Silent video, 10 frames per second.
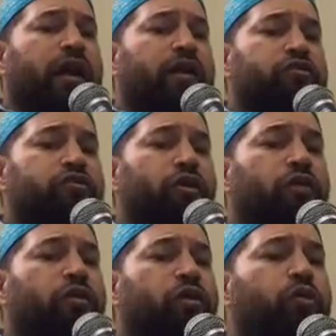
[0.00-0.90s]

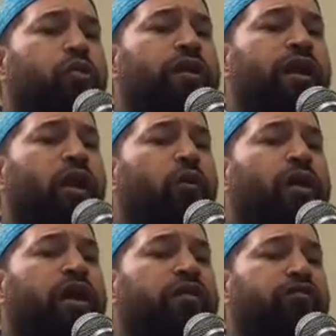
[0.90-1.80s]
So when
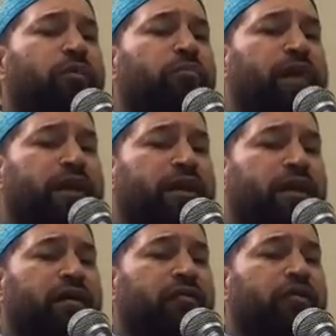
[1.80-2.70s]
away from
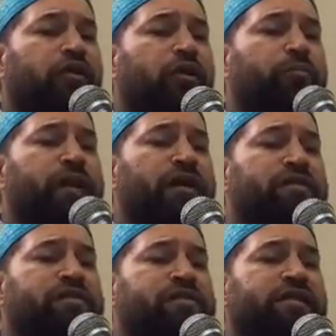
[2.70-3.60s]
Mecca, the
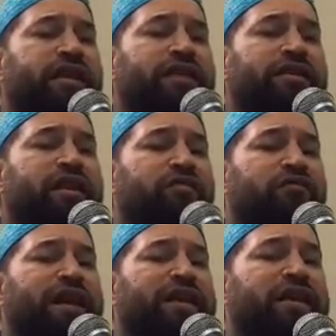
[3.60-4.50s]
companions did not give
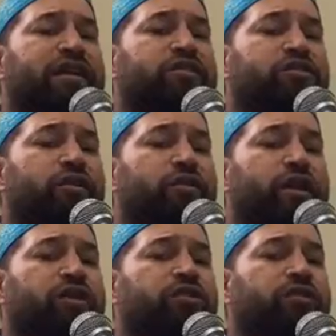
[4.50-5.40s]
any
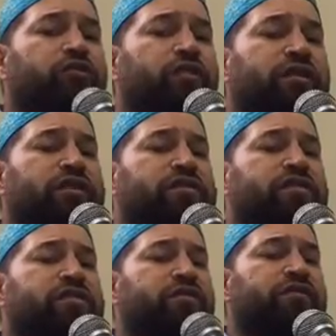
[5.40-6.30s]
consideration to the
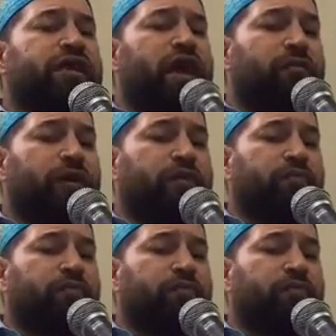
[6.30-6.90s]
distance of the Kaaba.